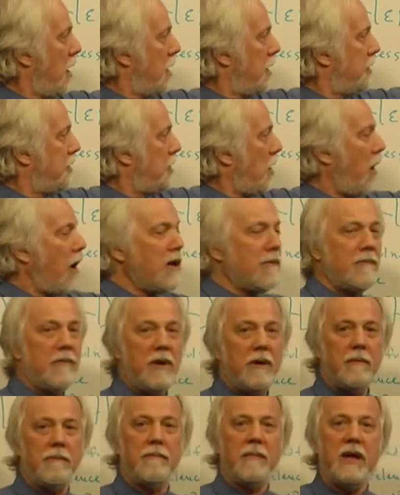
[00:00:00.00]

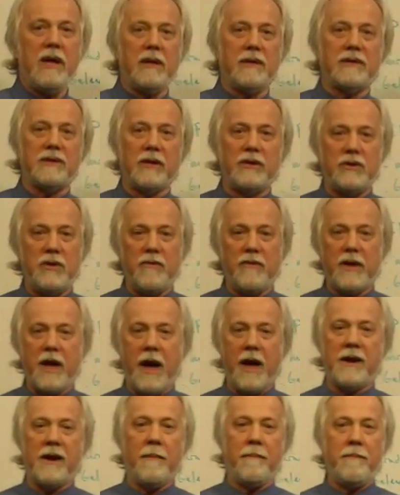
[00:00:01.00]
Dogma means that you've
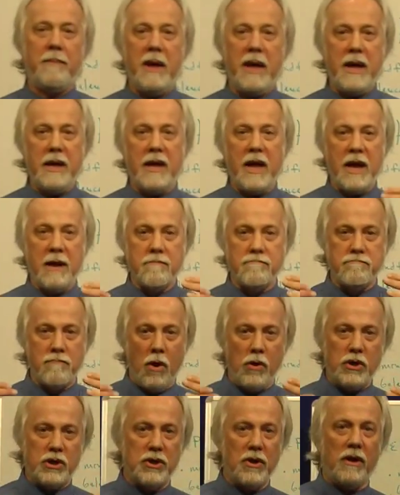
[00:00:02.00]
got a big
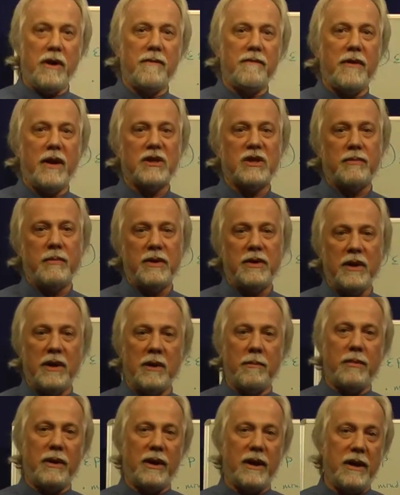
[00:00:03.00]
emotional investment in
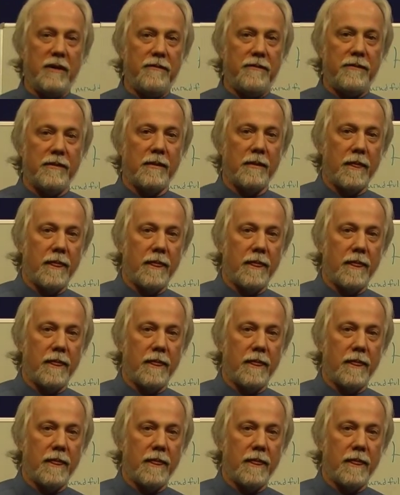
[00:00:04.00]
a belief,